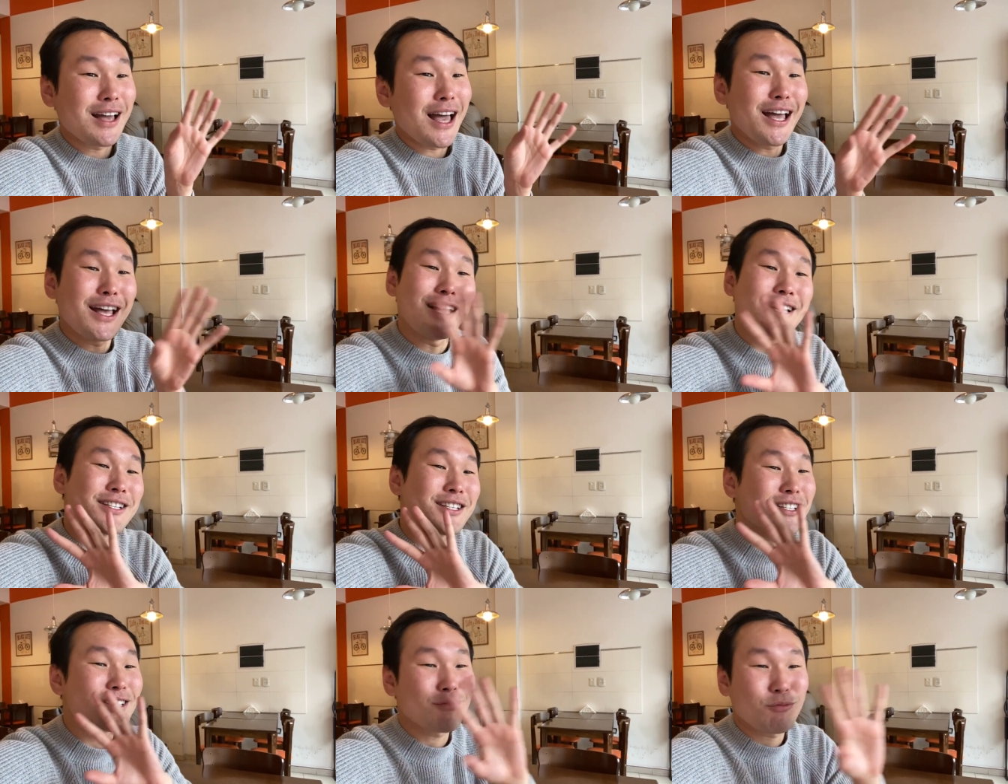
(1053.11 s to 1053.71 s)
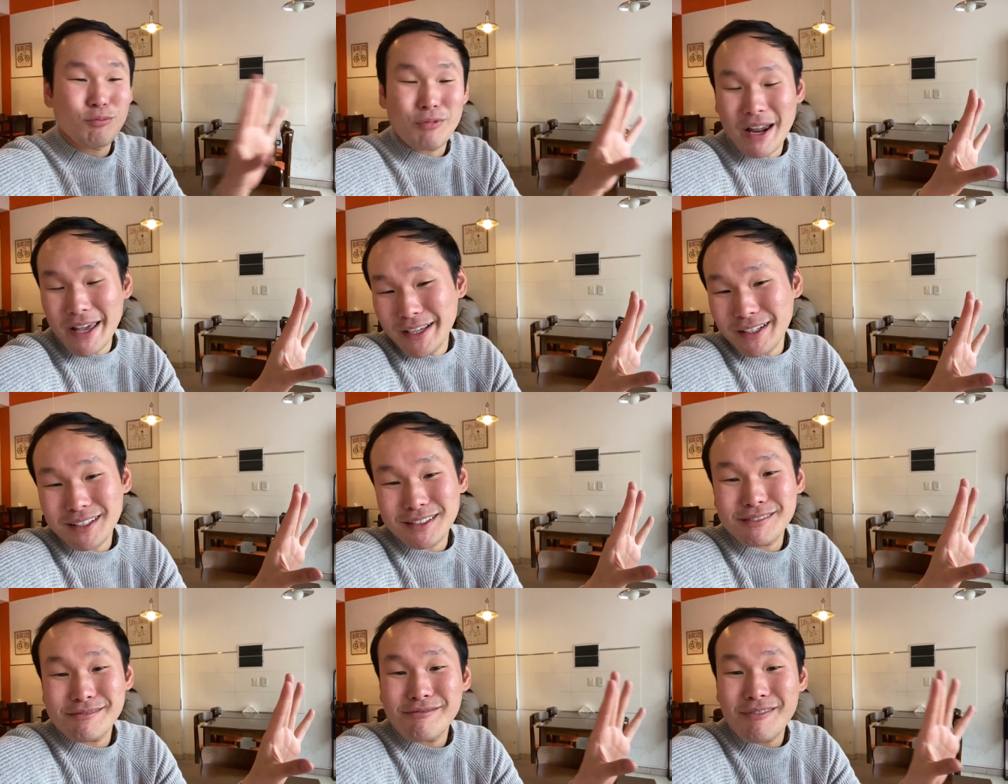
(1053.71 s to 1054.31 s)
it's like
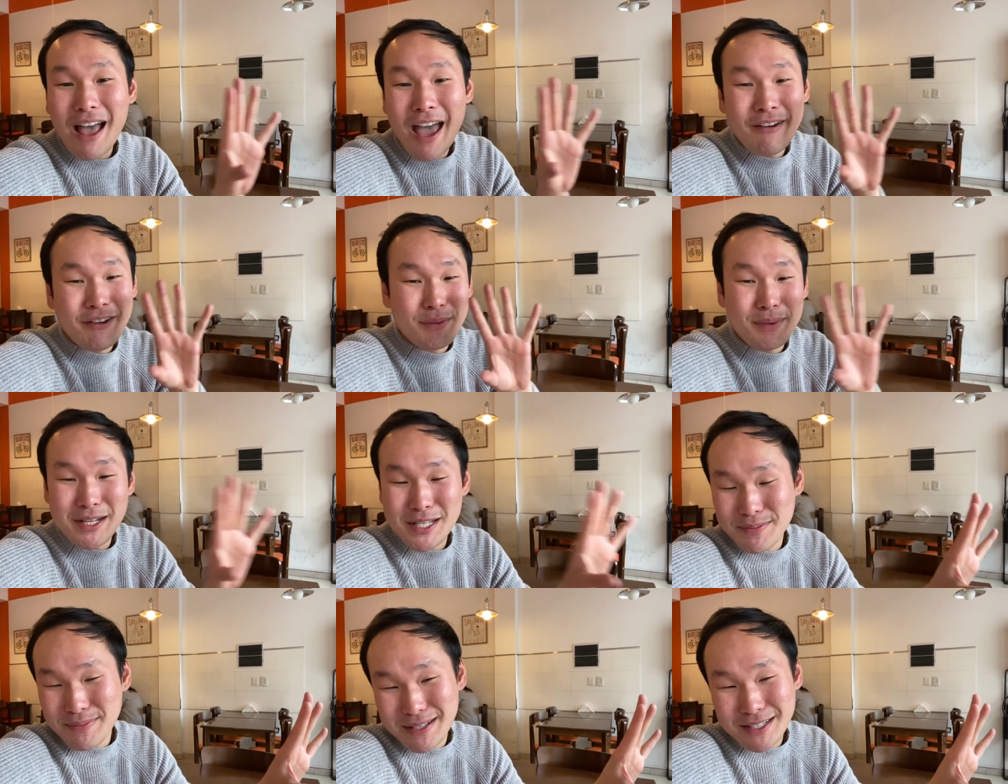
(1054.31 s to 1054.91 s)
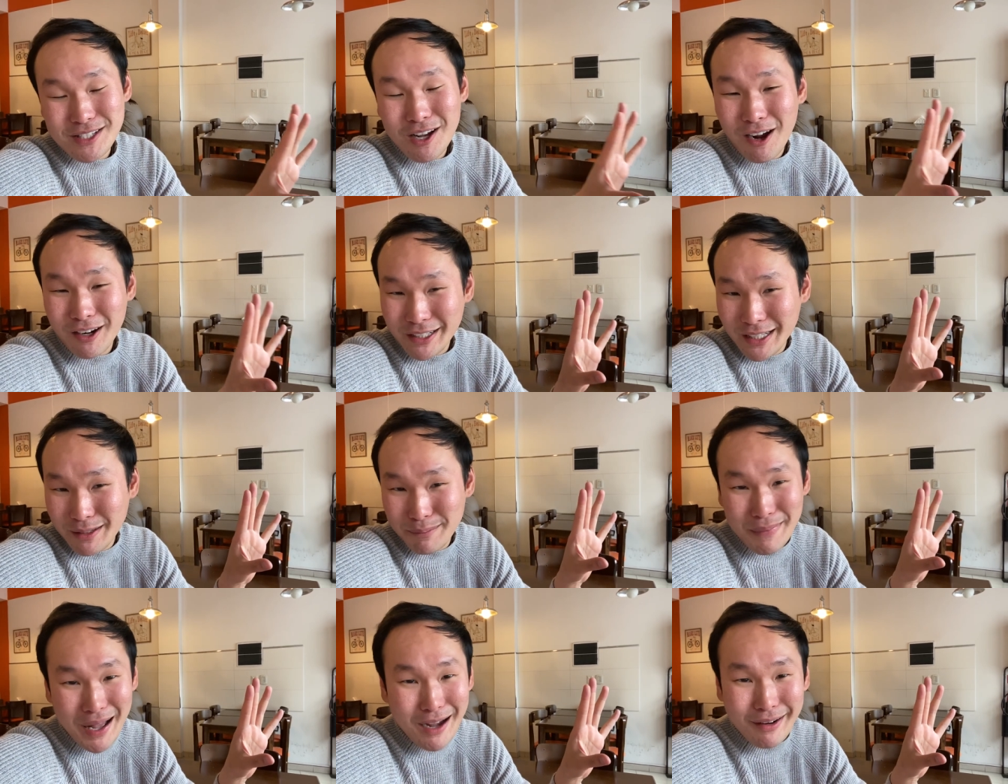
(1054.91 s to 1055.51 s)
everybody's been talking
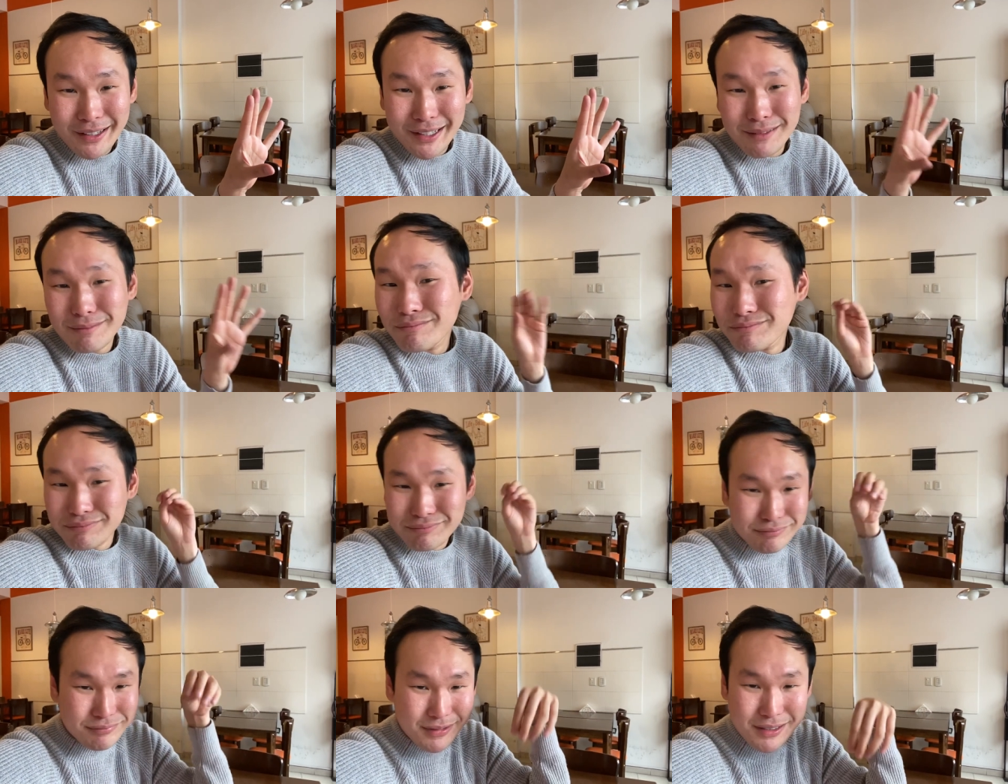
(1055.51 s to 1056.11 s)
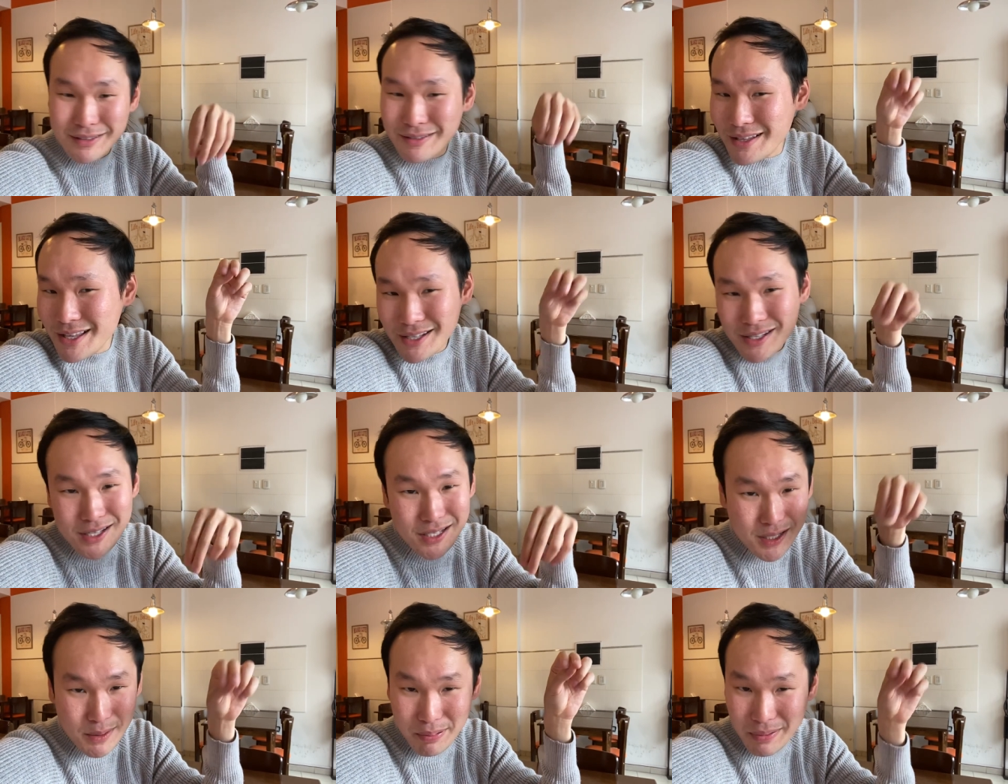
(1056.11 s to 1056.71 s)
about it. This
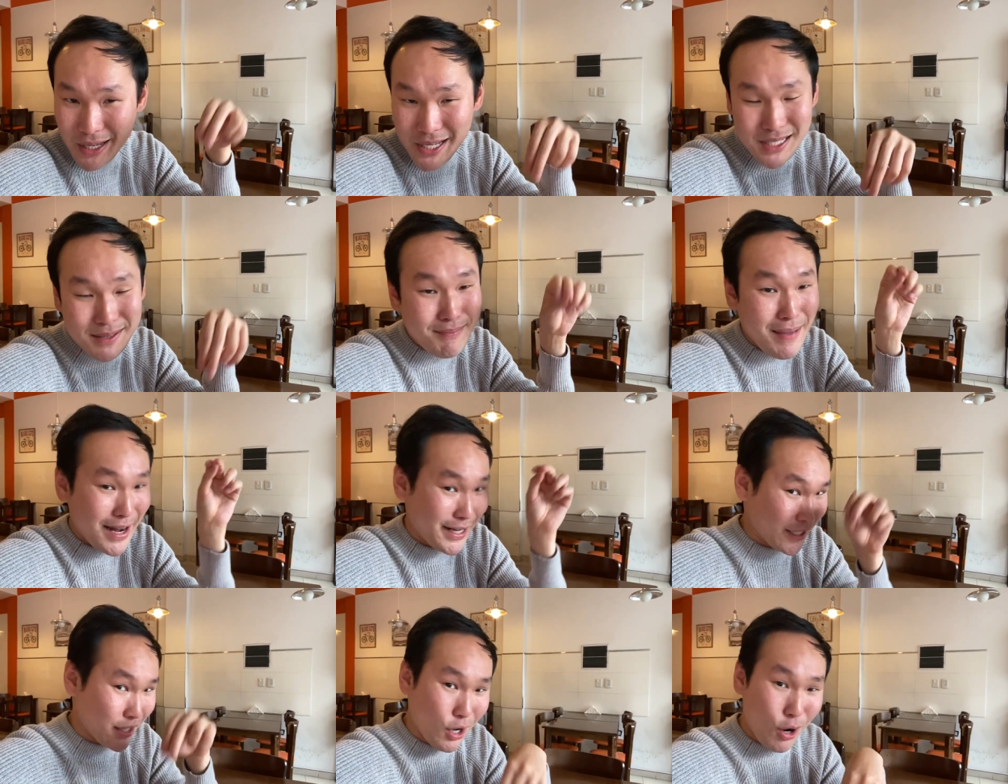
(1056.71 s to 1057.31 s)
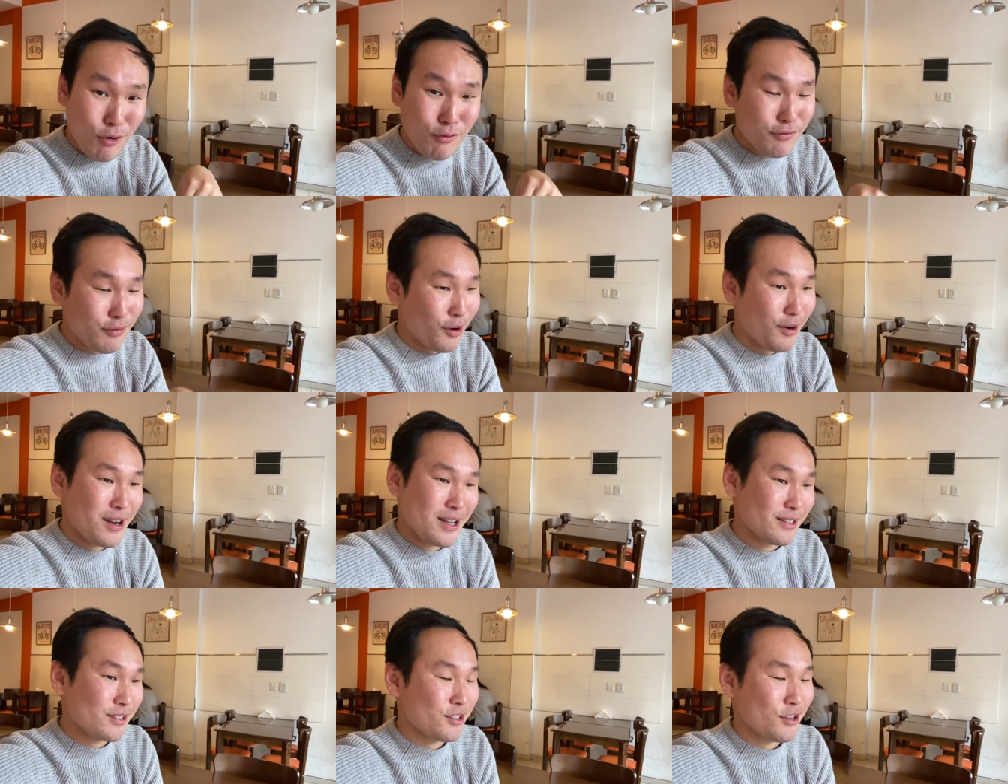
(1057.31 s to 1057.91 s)
is the place and then you go for
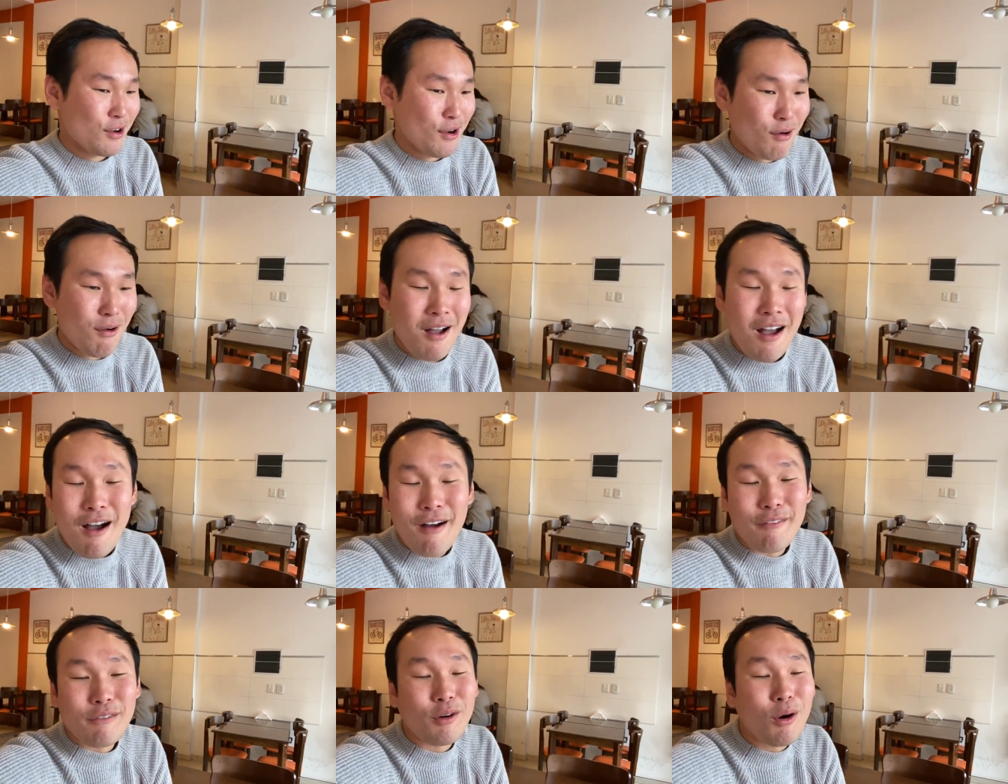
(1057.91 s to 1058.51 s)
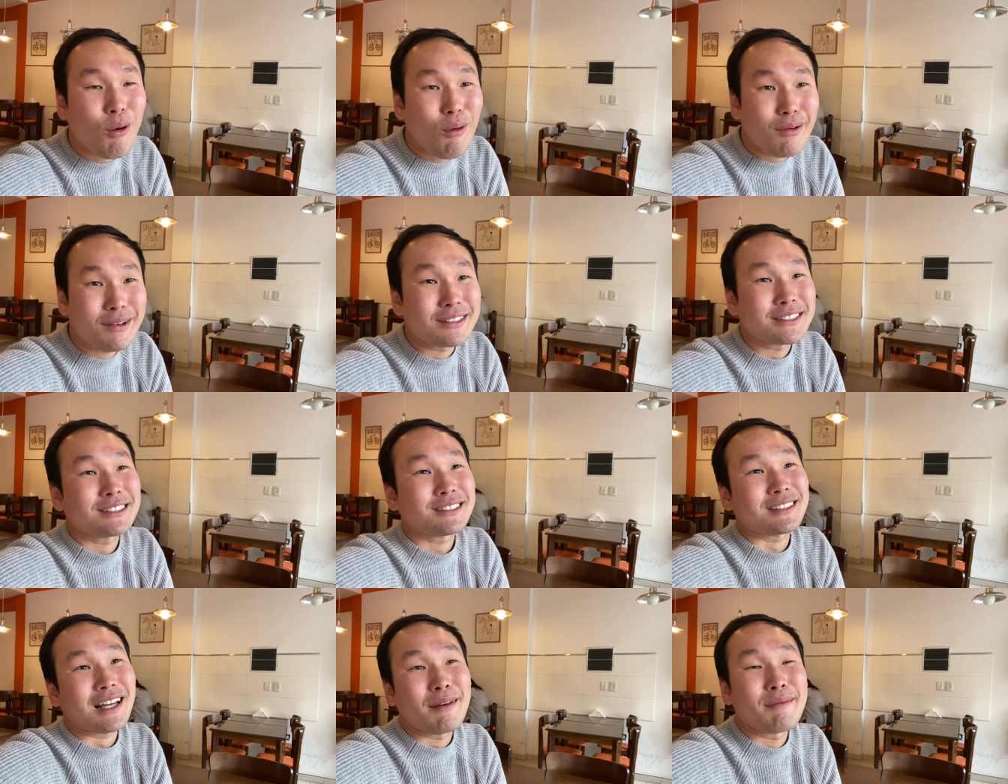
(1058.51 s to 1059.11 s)
it. So of
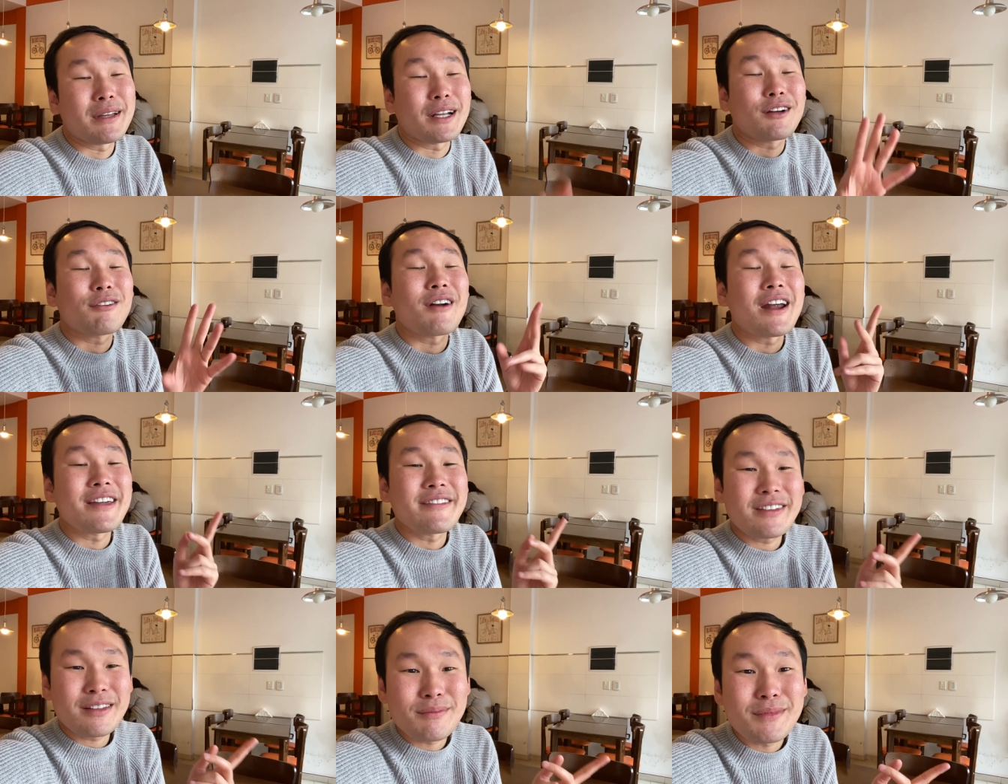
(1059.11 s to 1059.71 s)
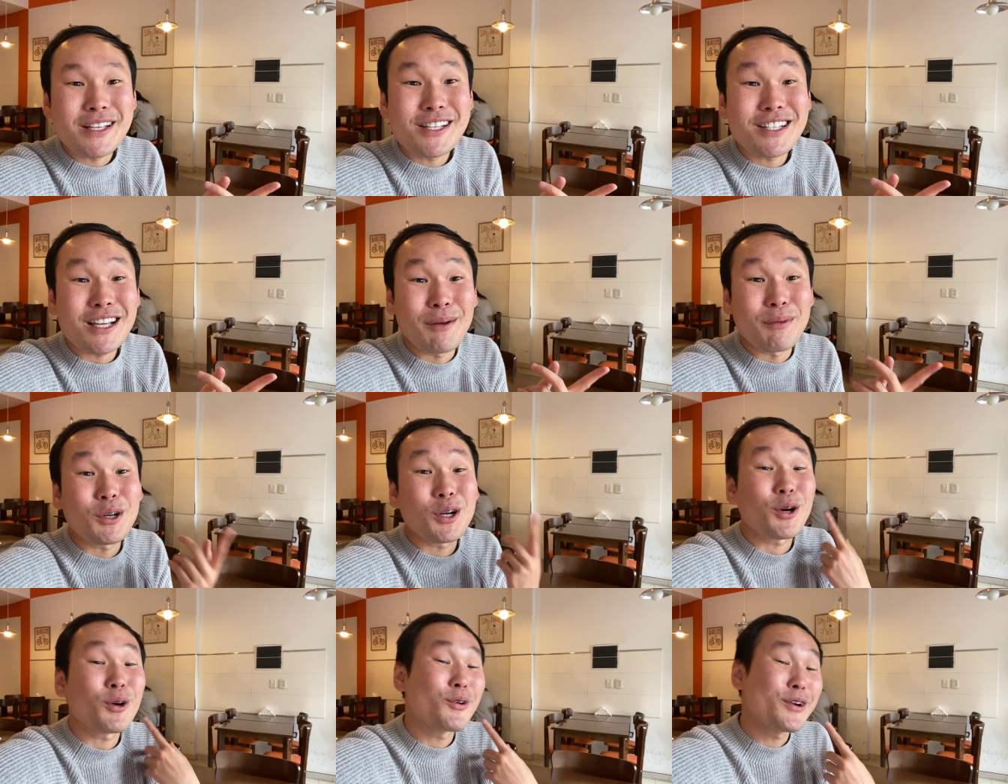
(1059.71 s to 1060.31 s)
course I've been craving me some
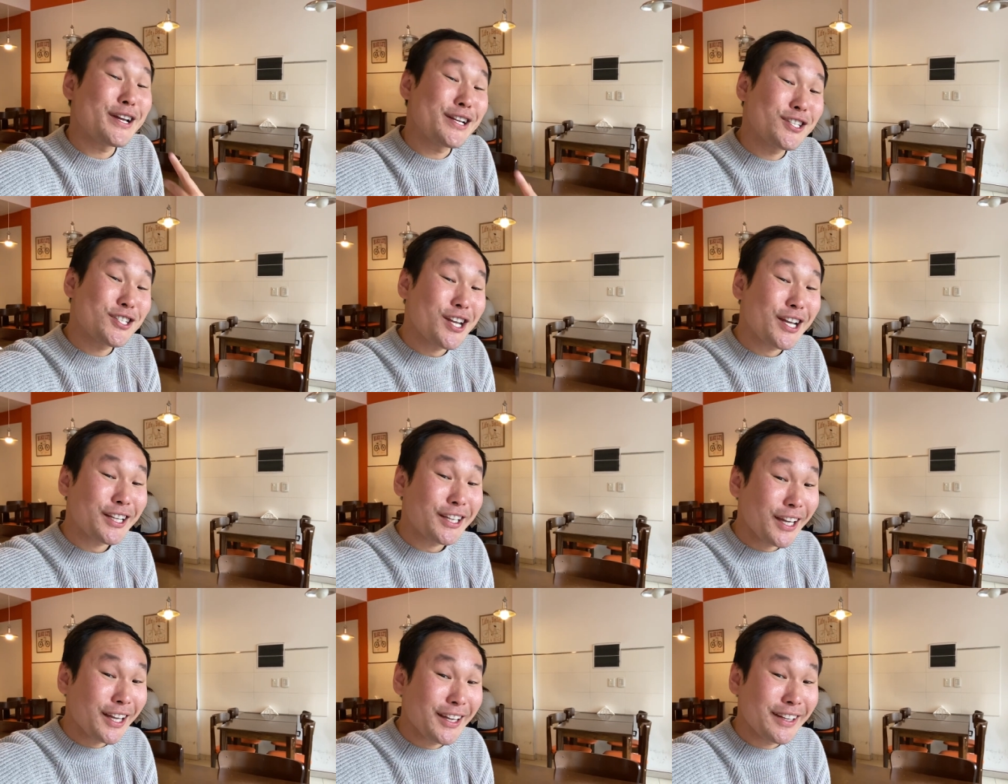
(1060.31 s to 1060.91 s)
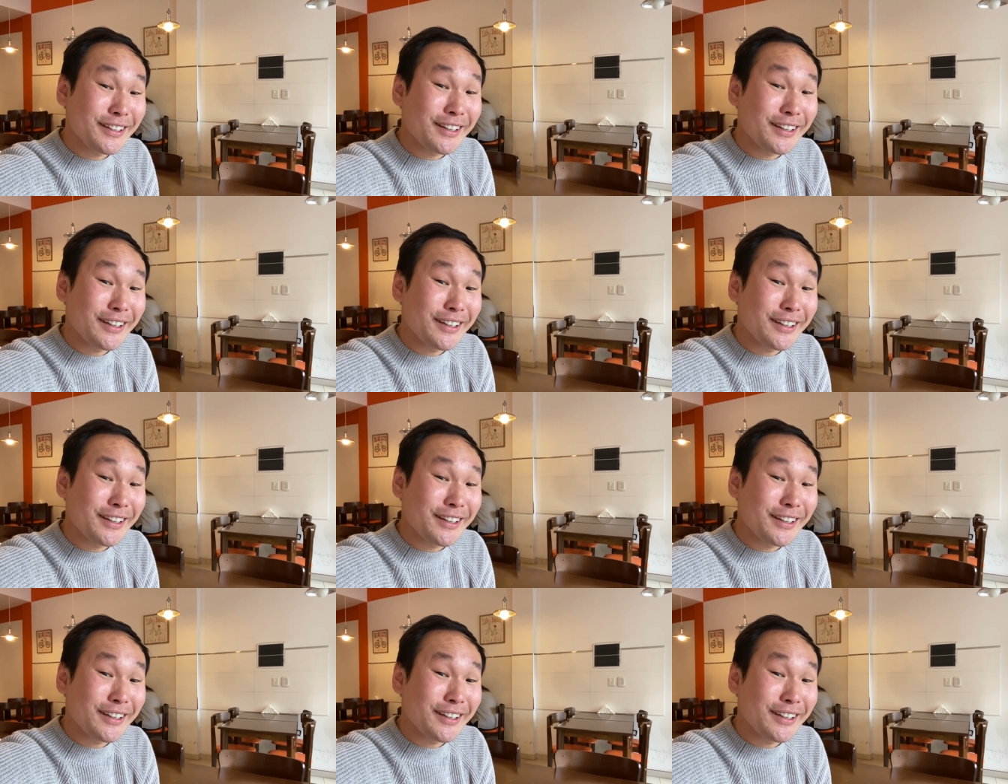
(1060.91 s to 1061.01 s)
Korean chicken